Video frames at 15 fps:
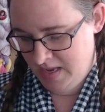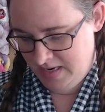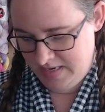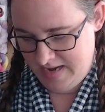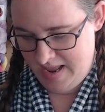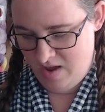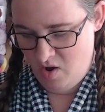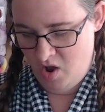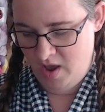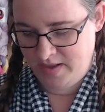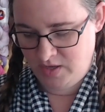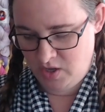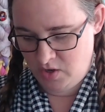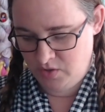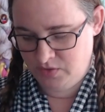now I
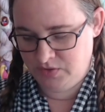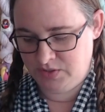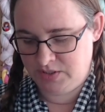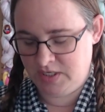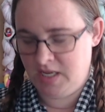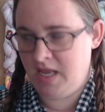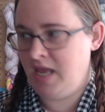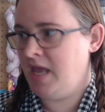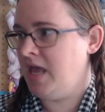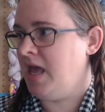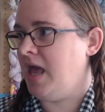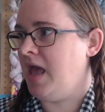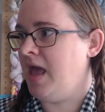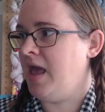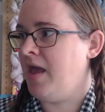used
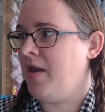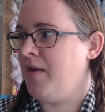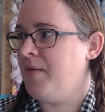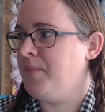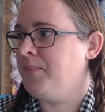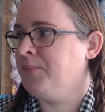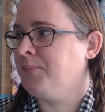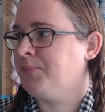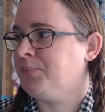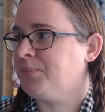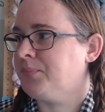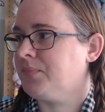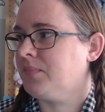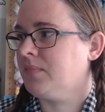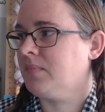um,
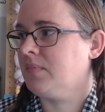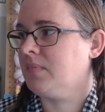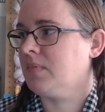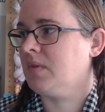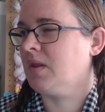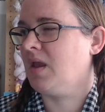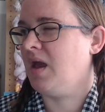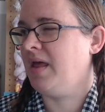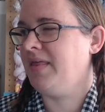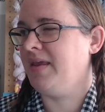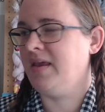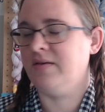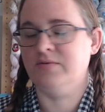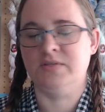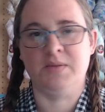I
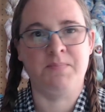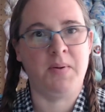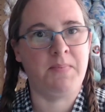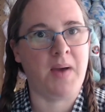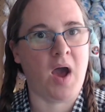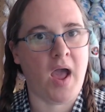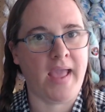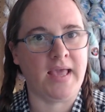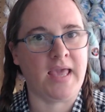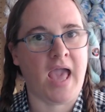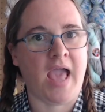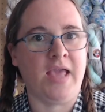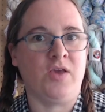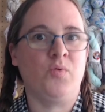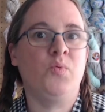think it was a Papatya
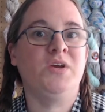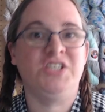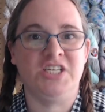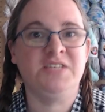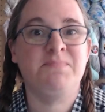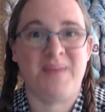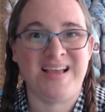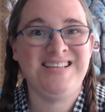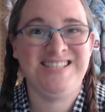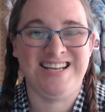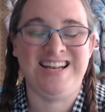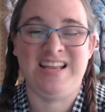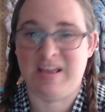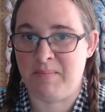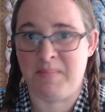cake which is
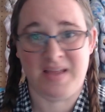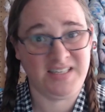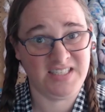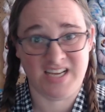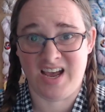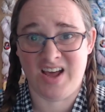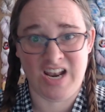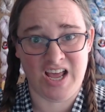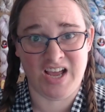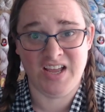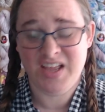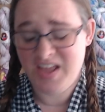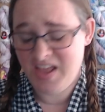basically a mandala